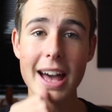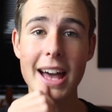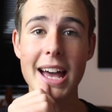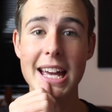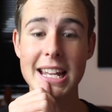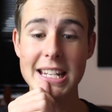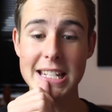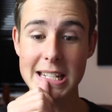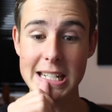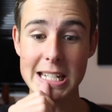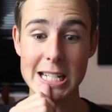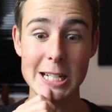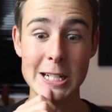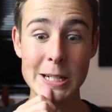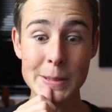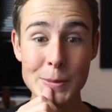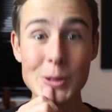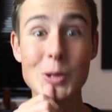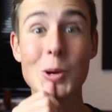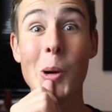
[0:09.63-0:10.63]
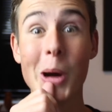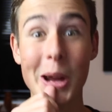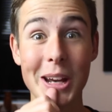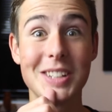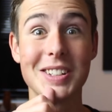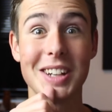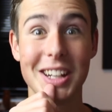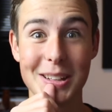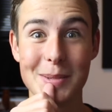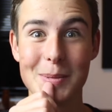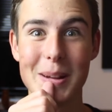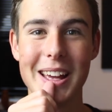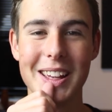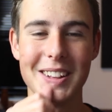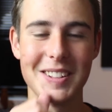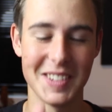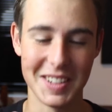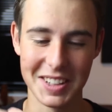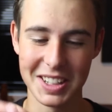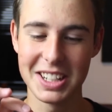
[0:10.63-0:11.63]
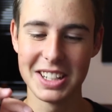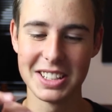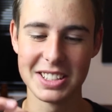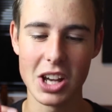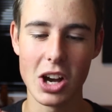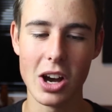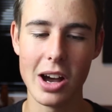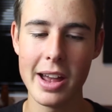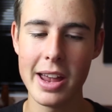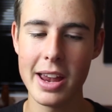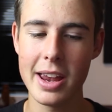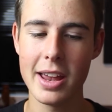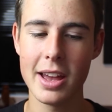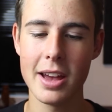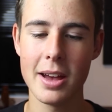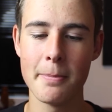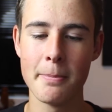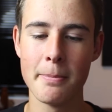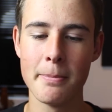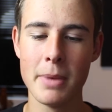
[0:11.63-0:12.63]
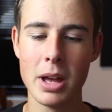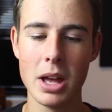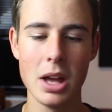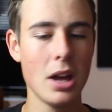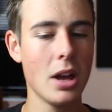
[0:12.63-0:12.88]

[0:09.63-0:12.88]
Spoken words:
and I'm quite excited to play this one because I